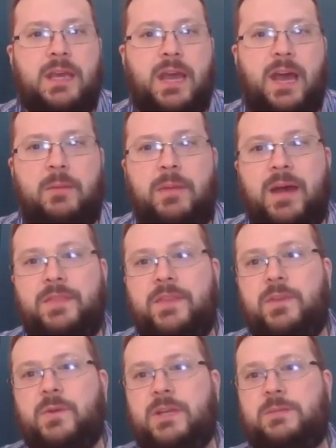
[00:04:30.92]
How about
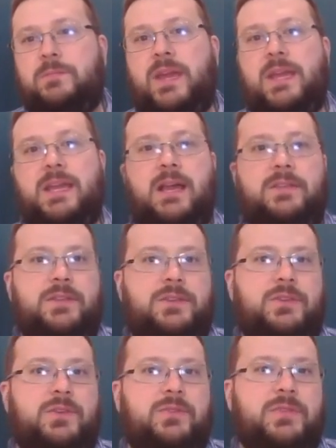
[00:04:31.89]
the U.S. Bank
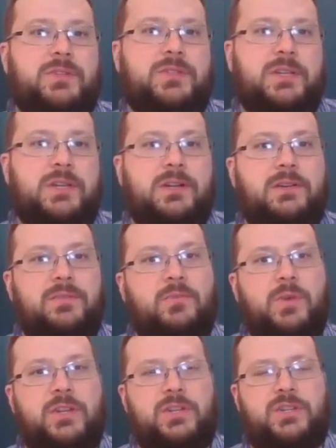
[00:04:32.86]
Altitude Reserve,
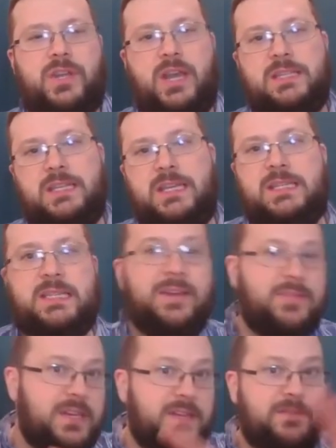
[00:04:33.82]
which has a
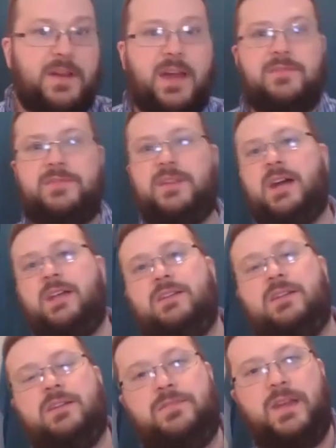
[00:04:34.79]

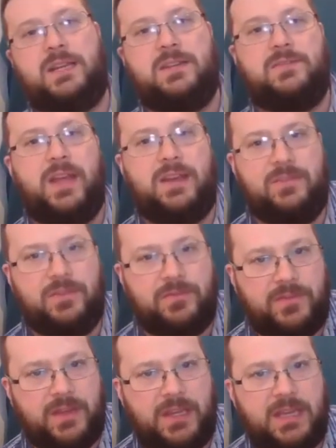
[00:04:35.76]
$75 effective annual
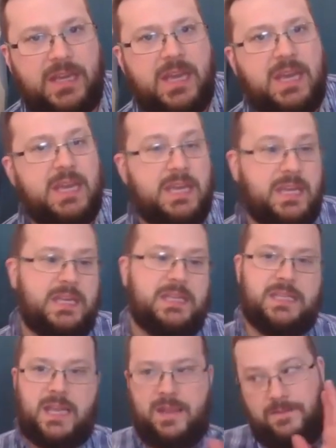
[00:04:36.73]
fee? It
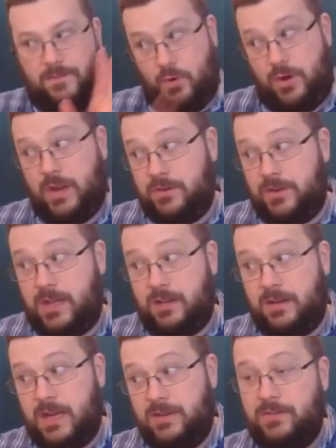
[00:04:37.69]
is a
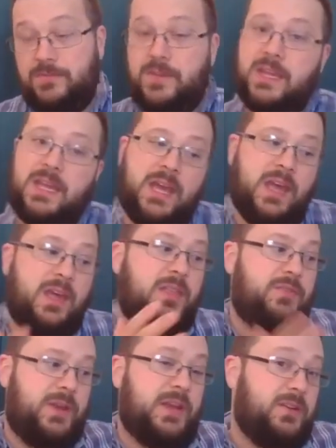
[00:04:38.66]
$400 annual fee,
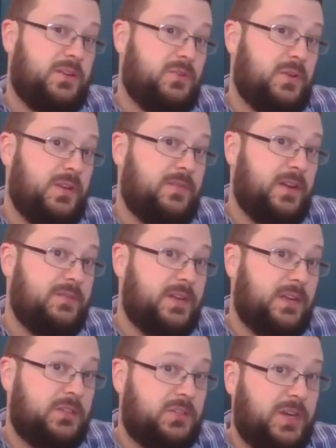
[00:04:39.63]

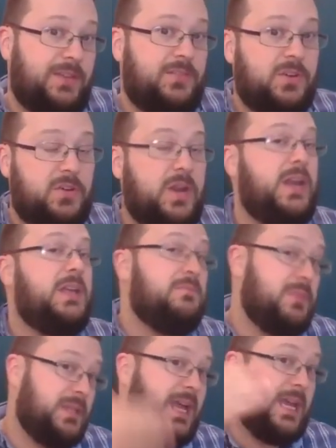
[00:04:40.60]
$325 travel
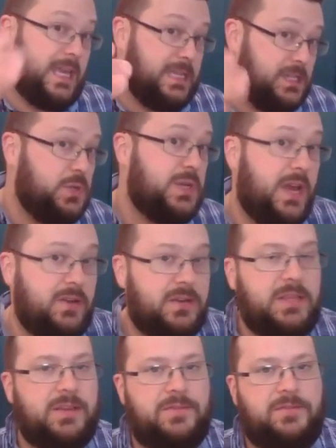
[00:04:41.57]
credit, but that gets you down
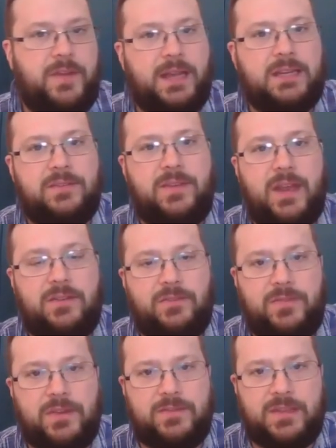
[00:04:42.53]
to the effective annual
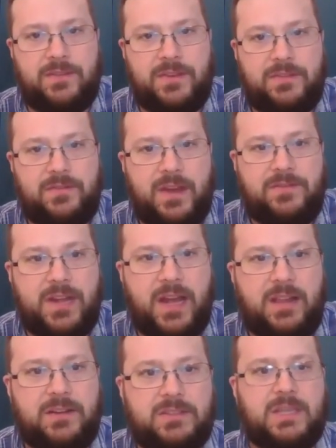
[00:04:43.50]
fee of
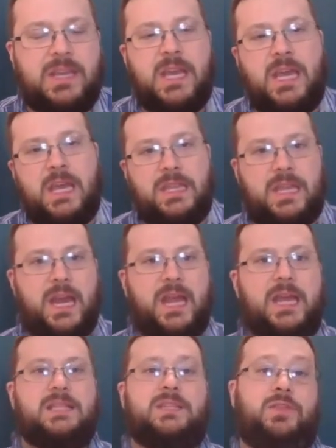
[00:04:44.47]
$75. That
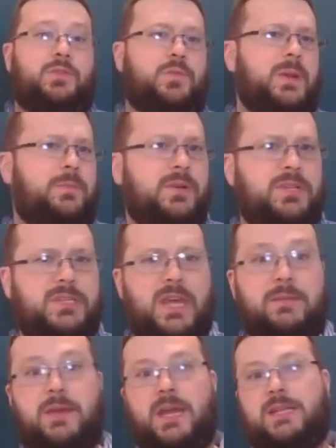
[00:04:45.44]
has 3%. That